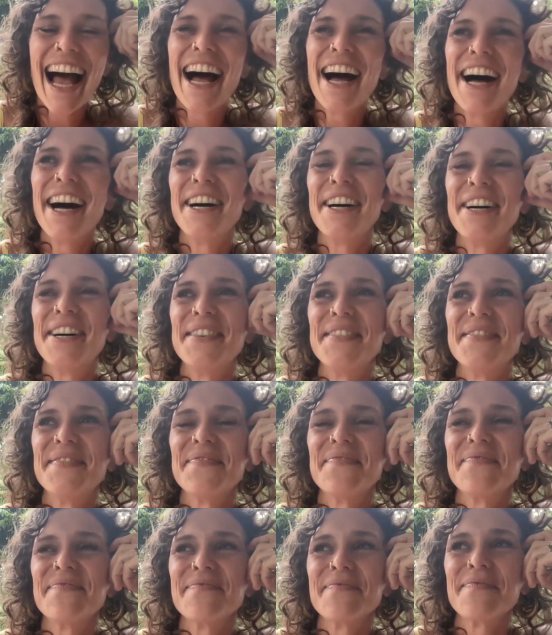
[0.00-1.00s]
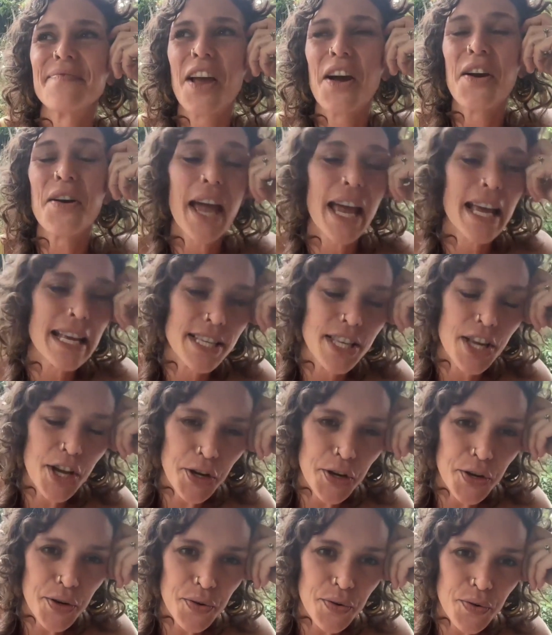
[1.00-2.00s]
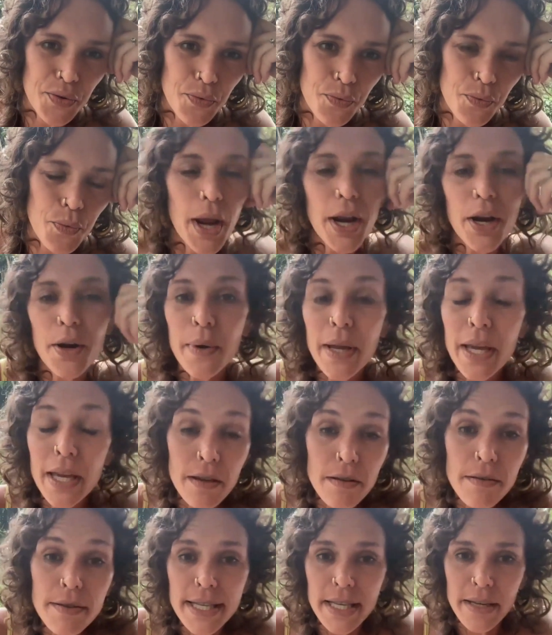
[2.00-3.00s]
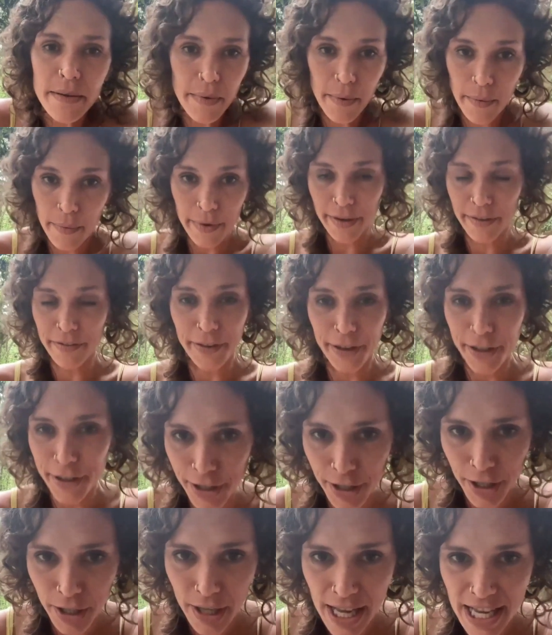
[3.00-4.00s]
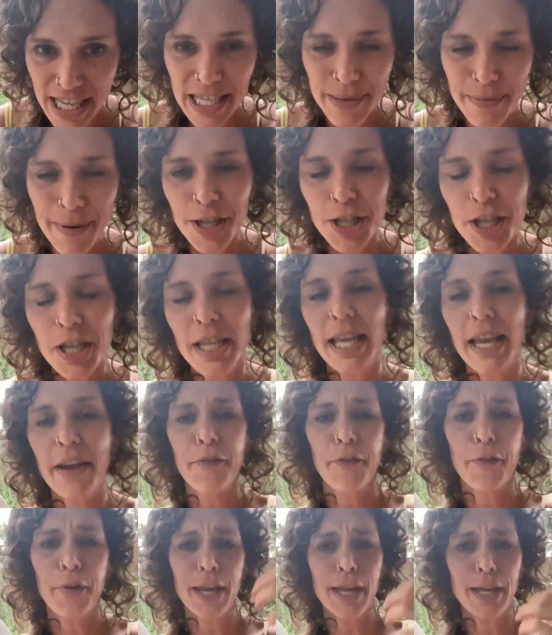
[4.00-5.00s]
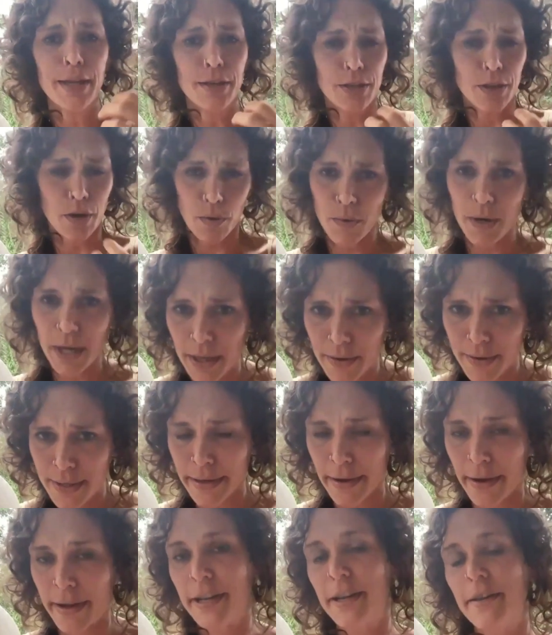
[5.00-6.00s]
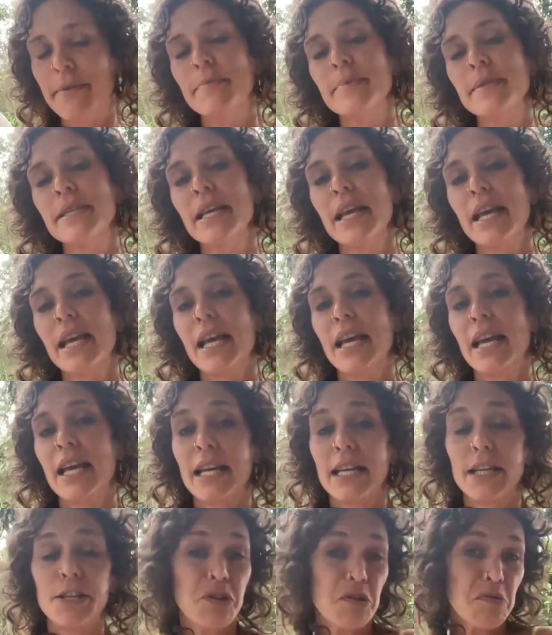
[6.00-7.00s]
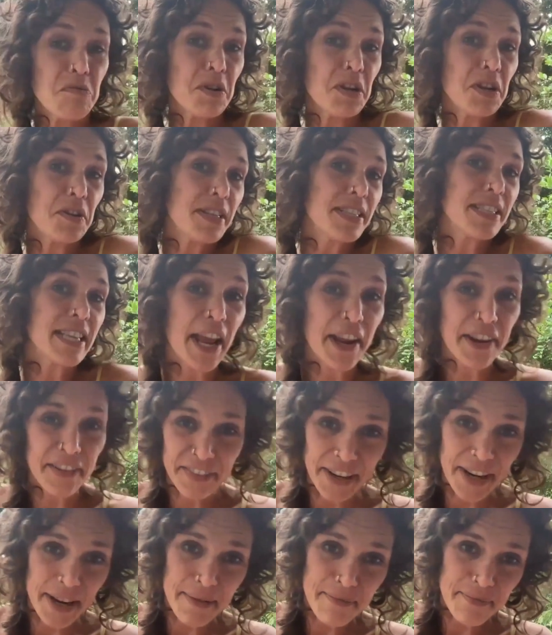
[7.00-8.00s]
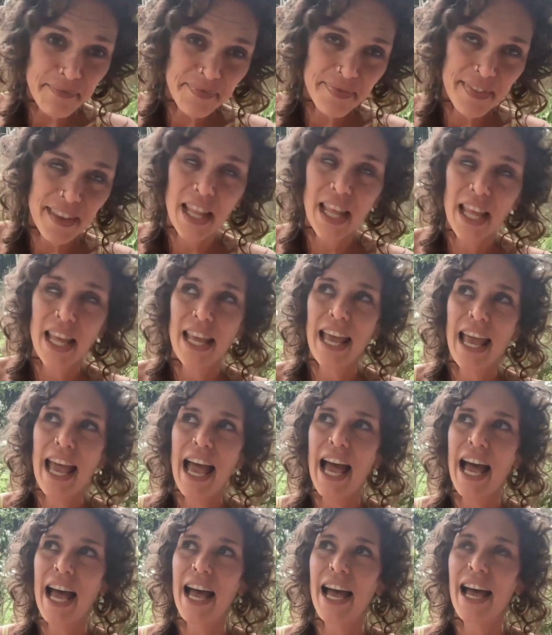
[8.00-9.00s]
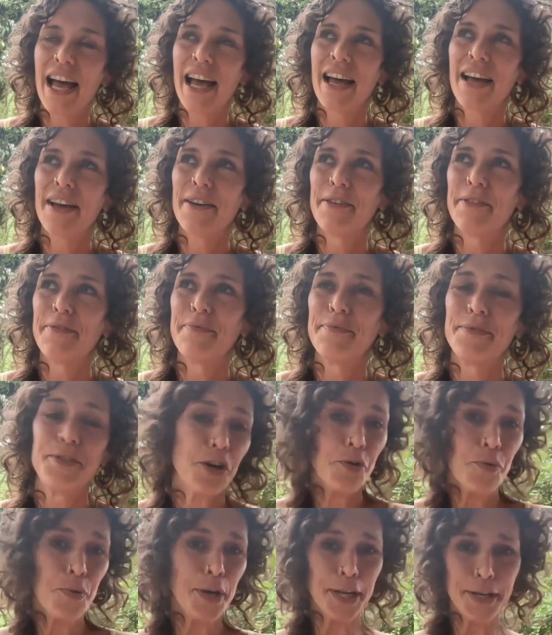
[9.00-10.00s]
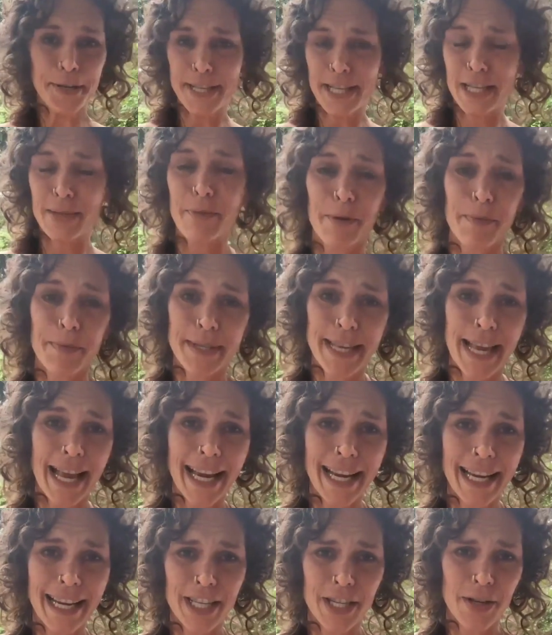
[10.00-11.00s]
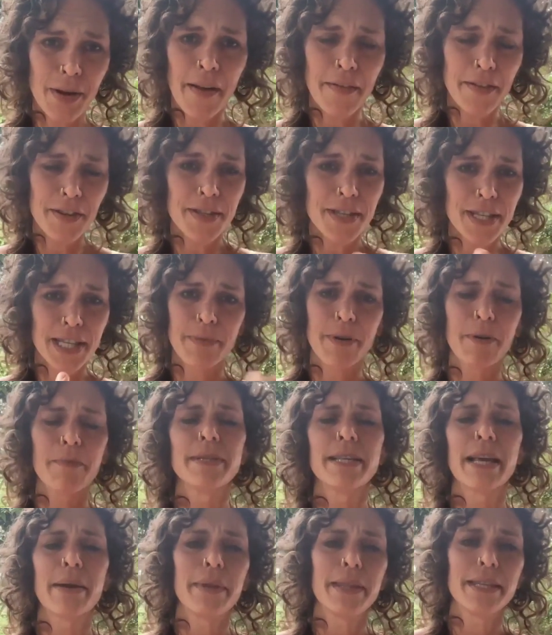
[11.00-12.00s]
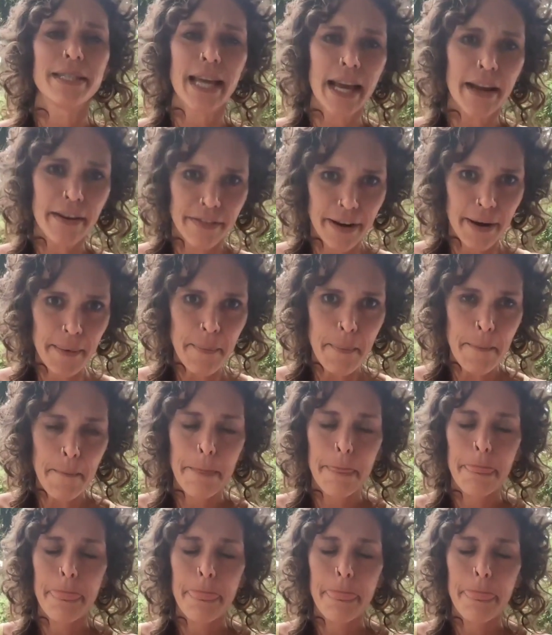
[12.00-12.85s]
Um, okay, so what are we using when we're fertile, especially if we don't want to use condoms, don't want to use a diaphragm, don't want to use a spermicide, because you have to use a spermicide with a diaphragm.